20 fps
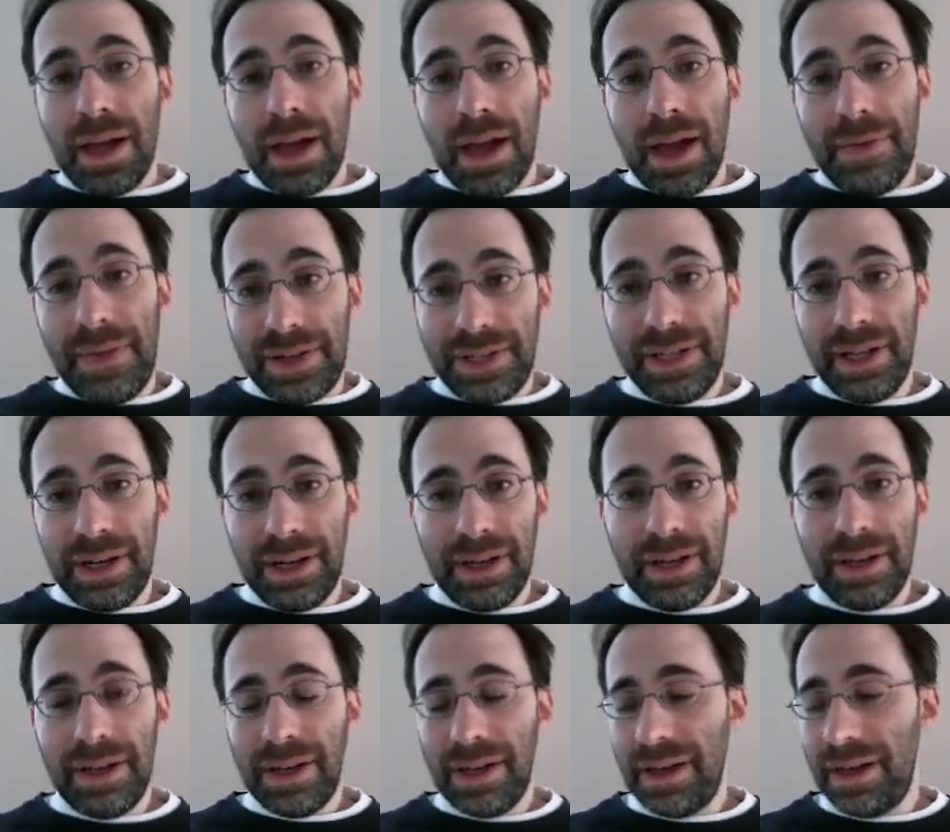And that's it.
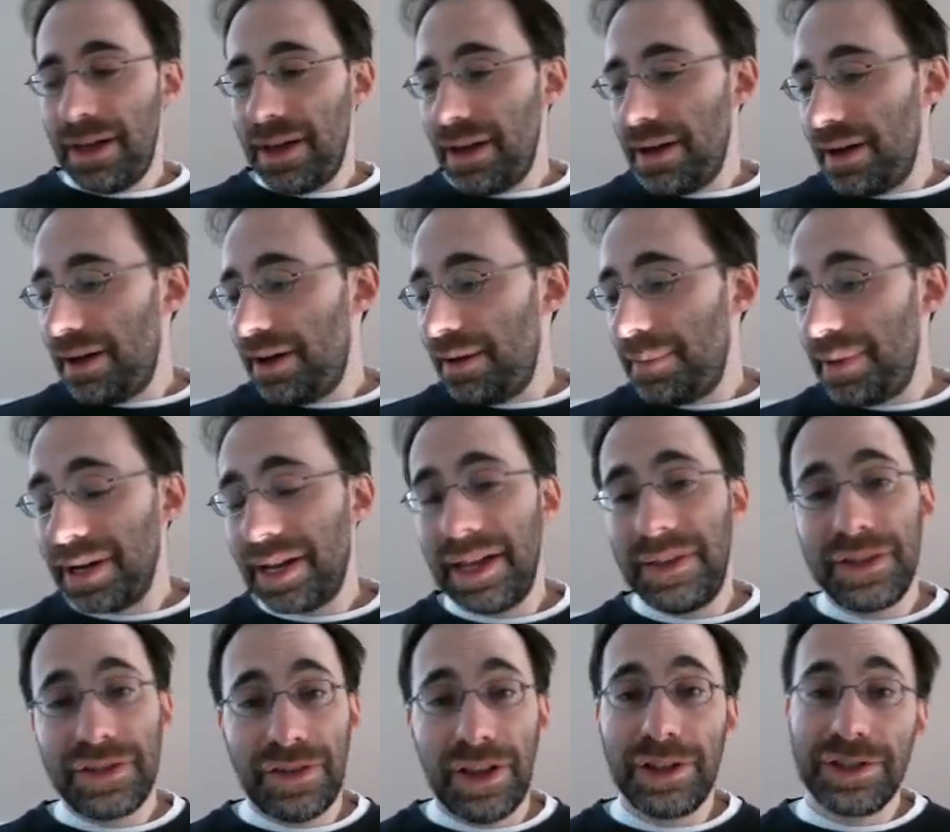And again,
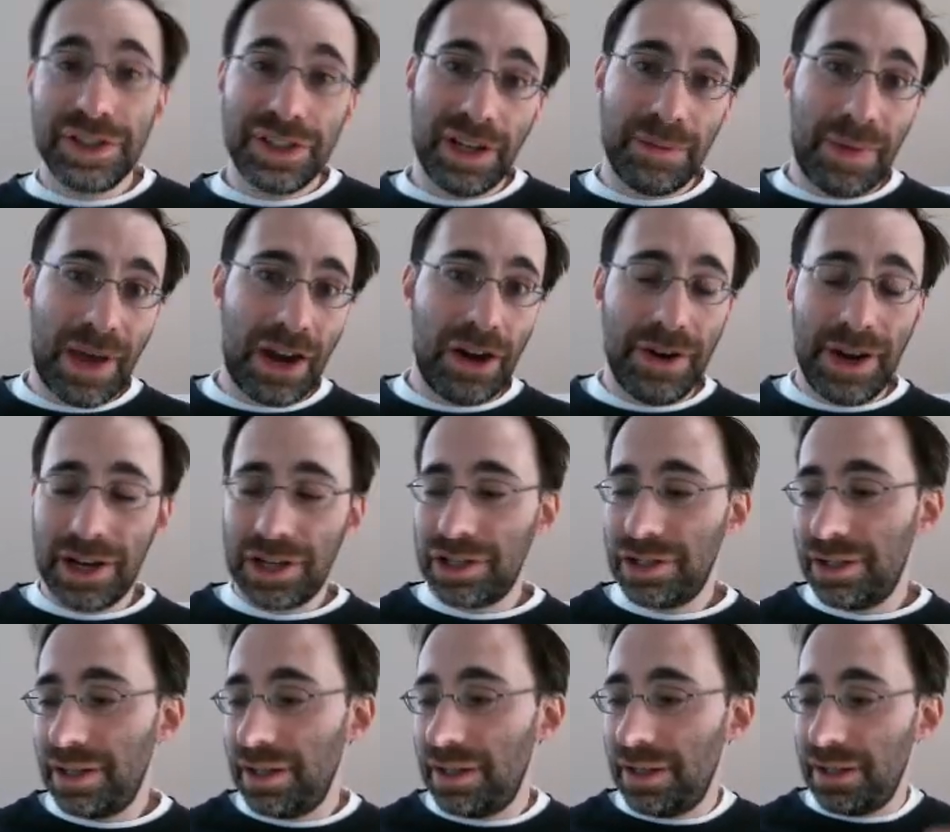this follows the same pattern
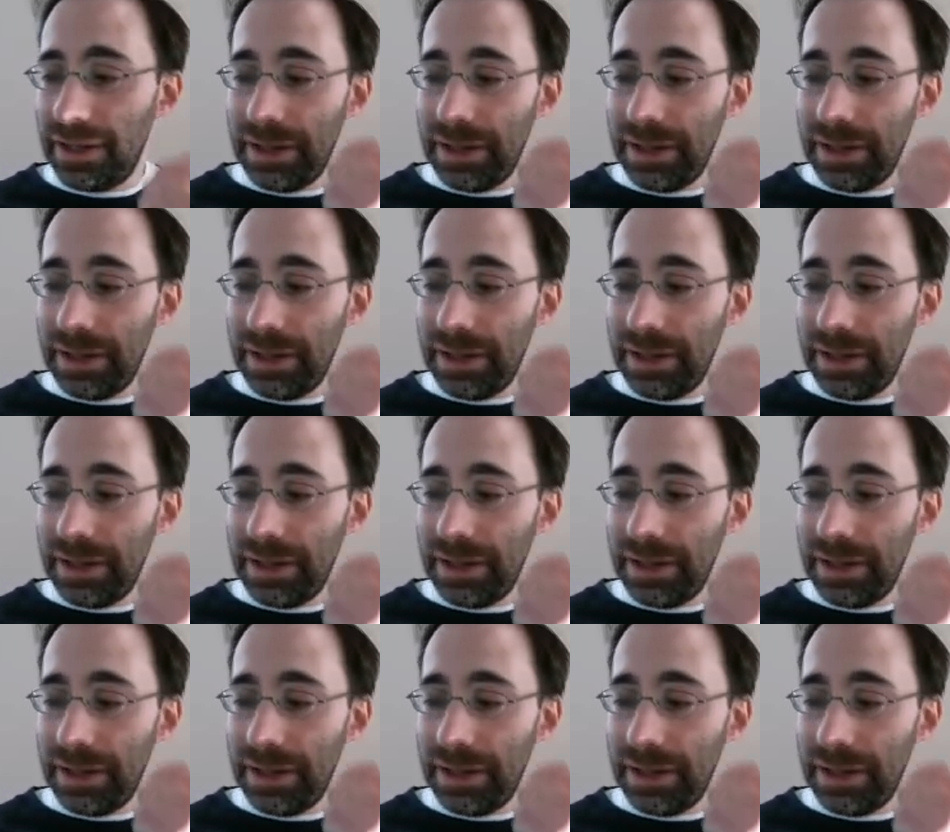actually.